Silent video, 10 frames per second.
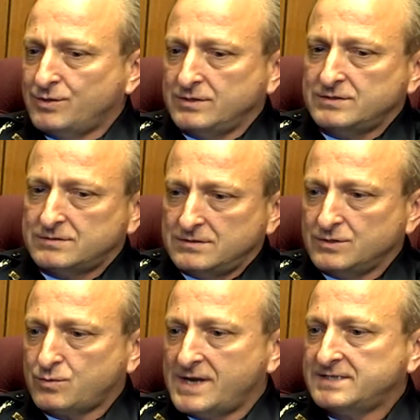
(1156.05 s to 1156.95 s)
there's
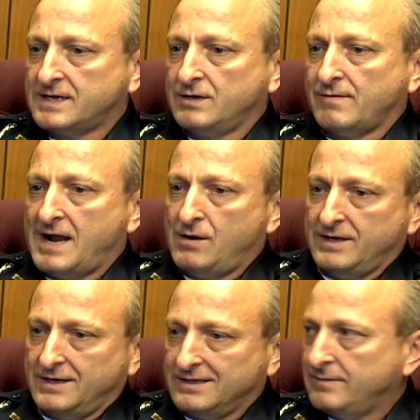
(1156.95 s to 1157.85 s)
ways to get around
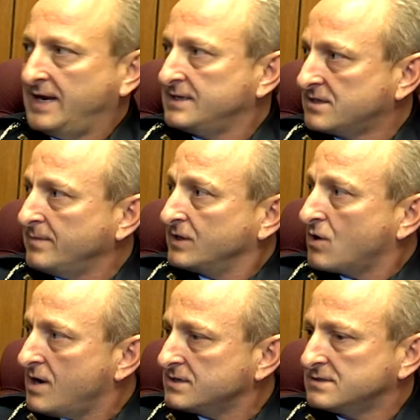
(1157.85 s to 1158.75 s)
and eliminate some of the
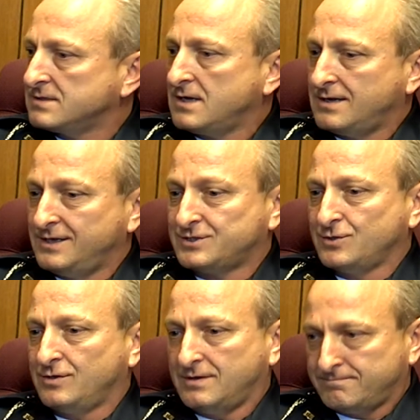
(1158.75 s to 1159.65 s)
costs. It's
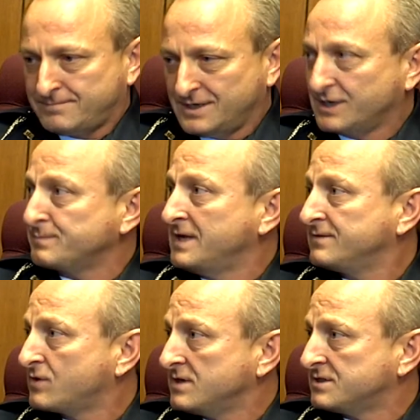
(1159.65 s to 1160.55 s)
still an
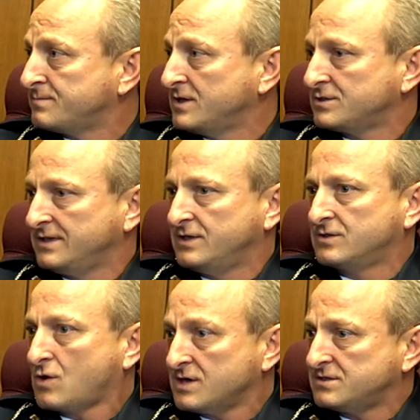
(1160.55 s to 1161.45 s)
expensive cost, especially the
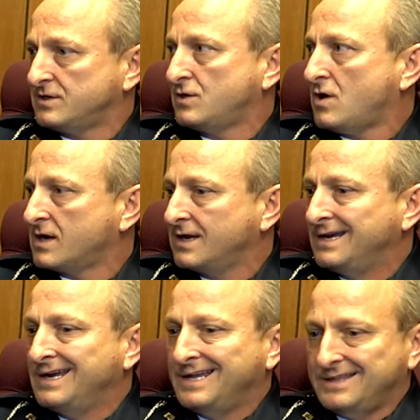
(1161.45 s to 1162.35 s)
cost of the dog.
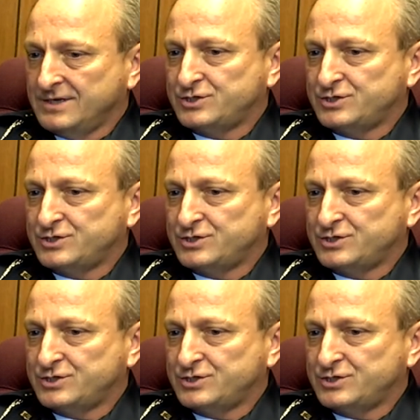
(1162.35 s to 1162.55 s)
This